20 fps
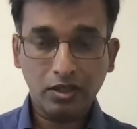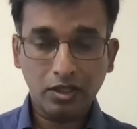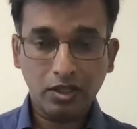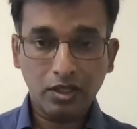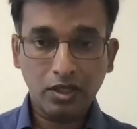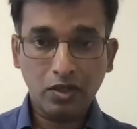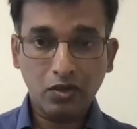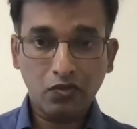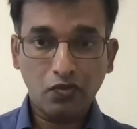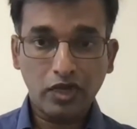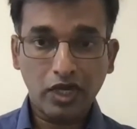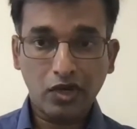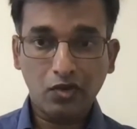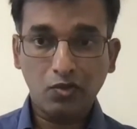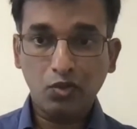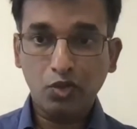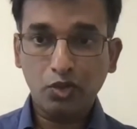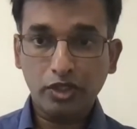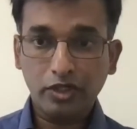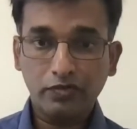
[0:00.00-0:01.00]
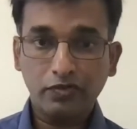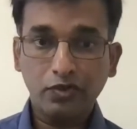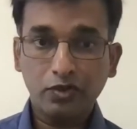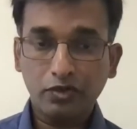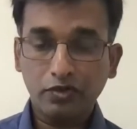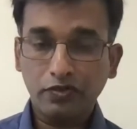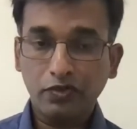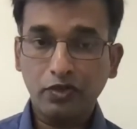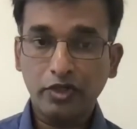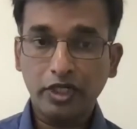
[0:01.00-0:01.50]
We have more than
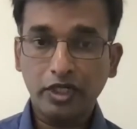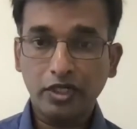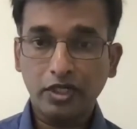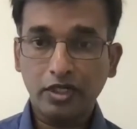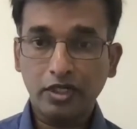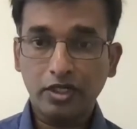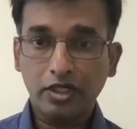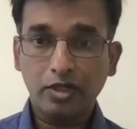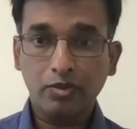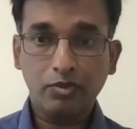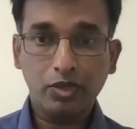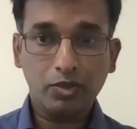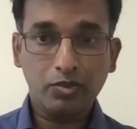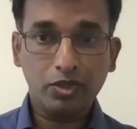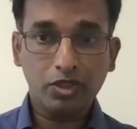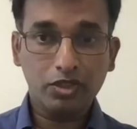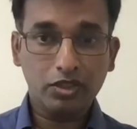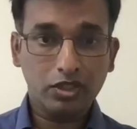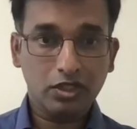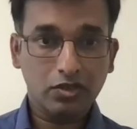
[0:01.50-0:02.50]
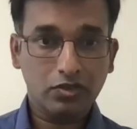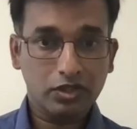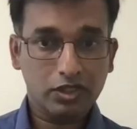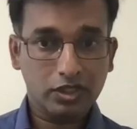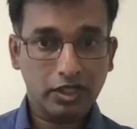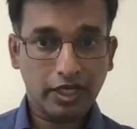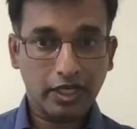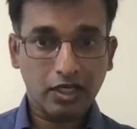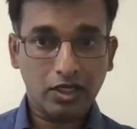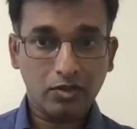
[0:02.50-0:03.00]
1,400 members in our
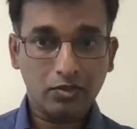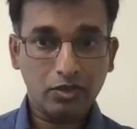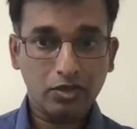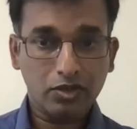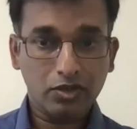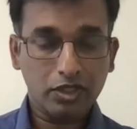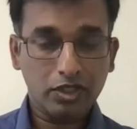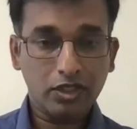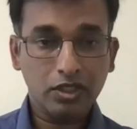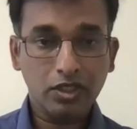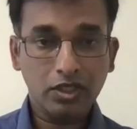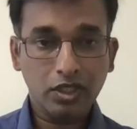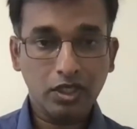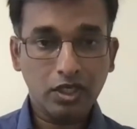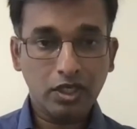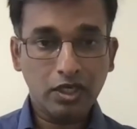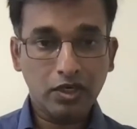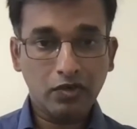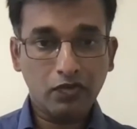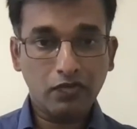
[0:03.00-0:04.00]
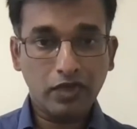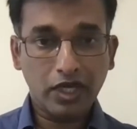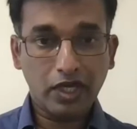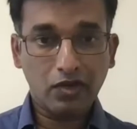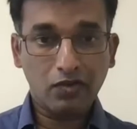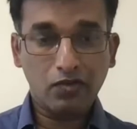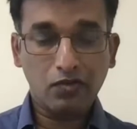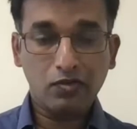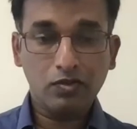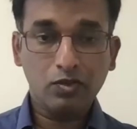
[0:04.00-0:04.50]
Slack community. We have
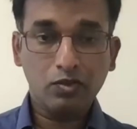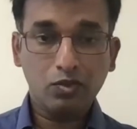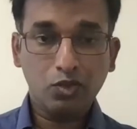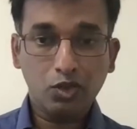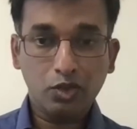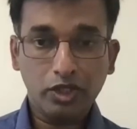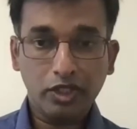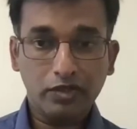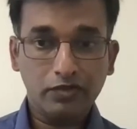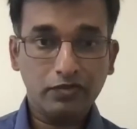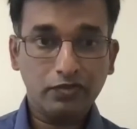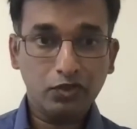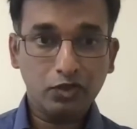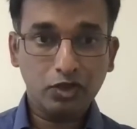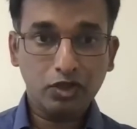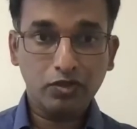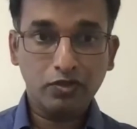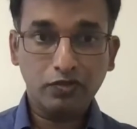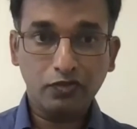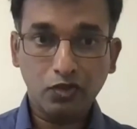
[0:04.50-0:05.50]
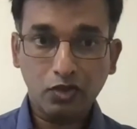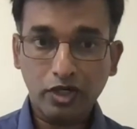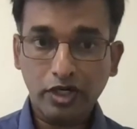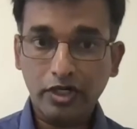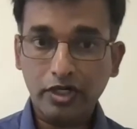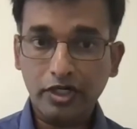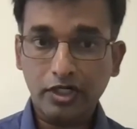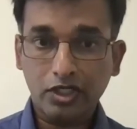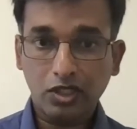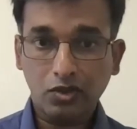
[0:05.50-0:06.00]
more than
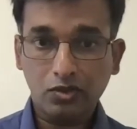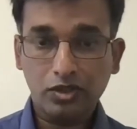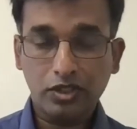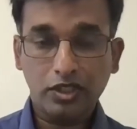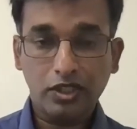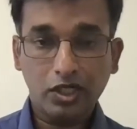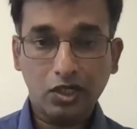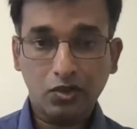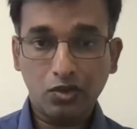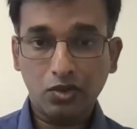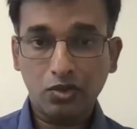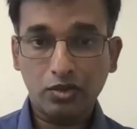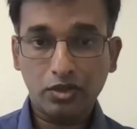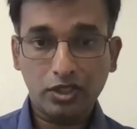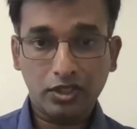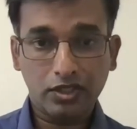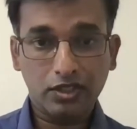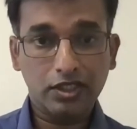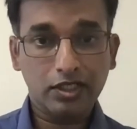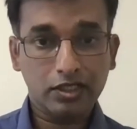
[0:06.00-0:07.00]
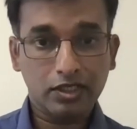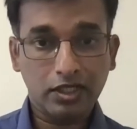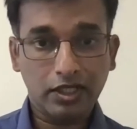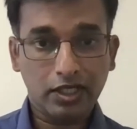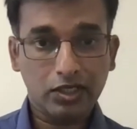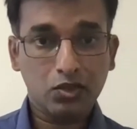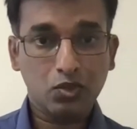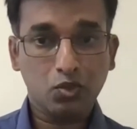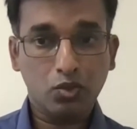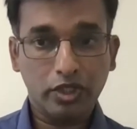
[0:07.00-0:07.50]
400,000 downloads in just
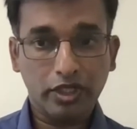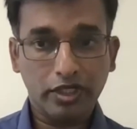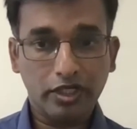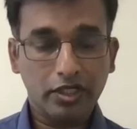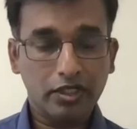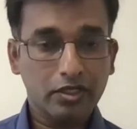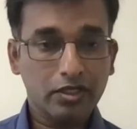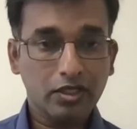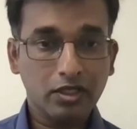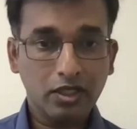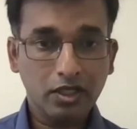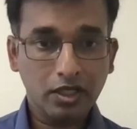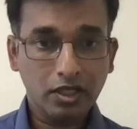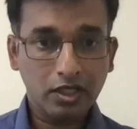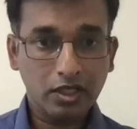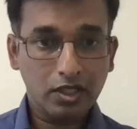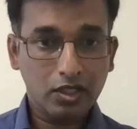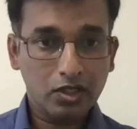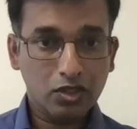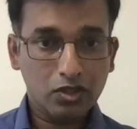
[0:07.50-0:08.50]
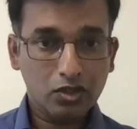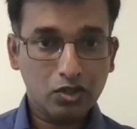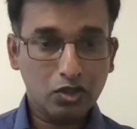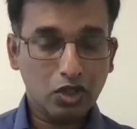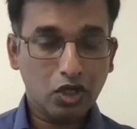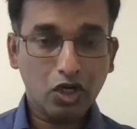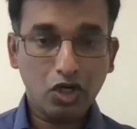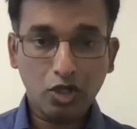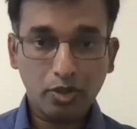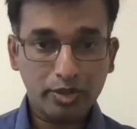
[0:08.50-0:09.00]
last 1 year. So the
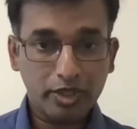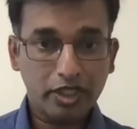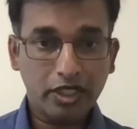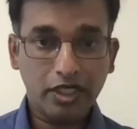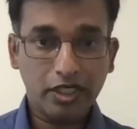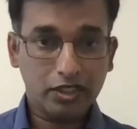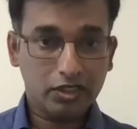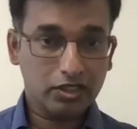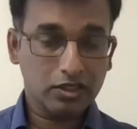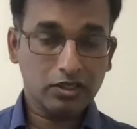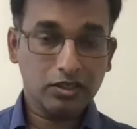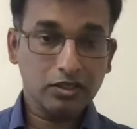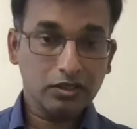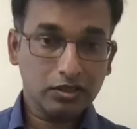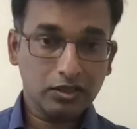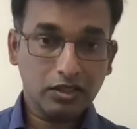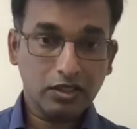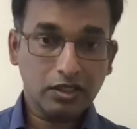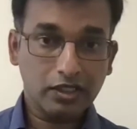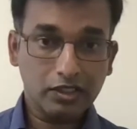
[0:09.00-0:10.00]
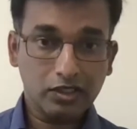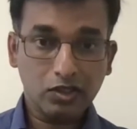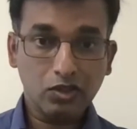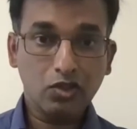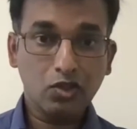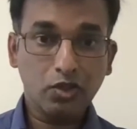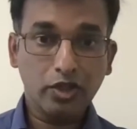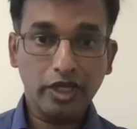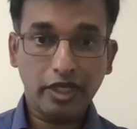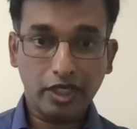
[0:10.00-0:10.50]
adoption is
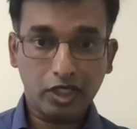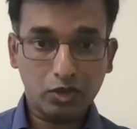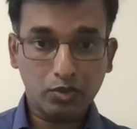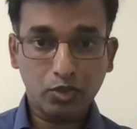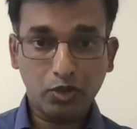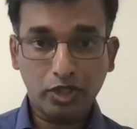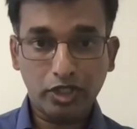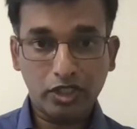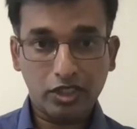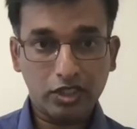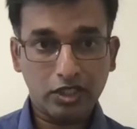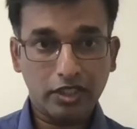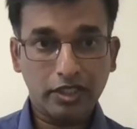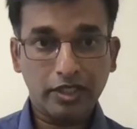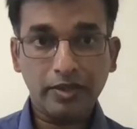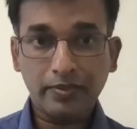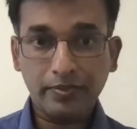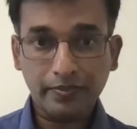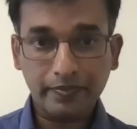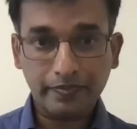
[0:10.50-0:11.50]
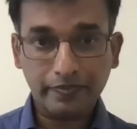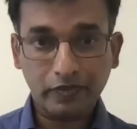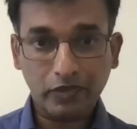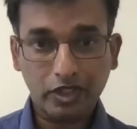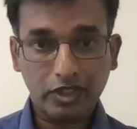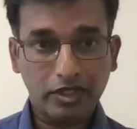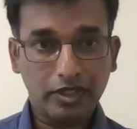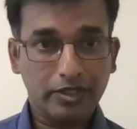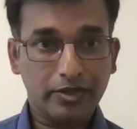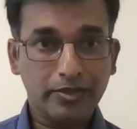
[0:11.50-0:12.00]
growing exponentially
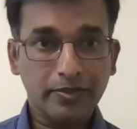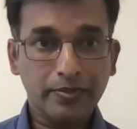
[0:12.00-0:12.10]
here.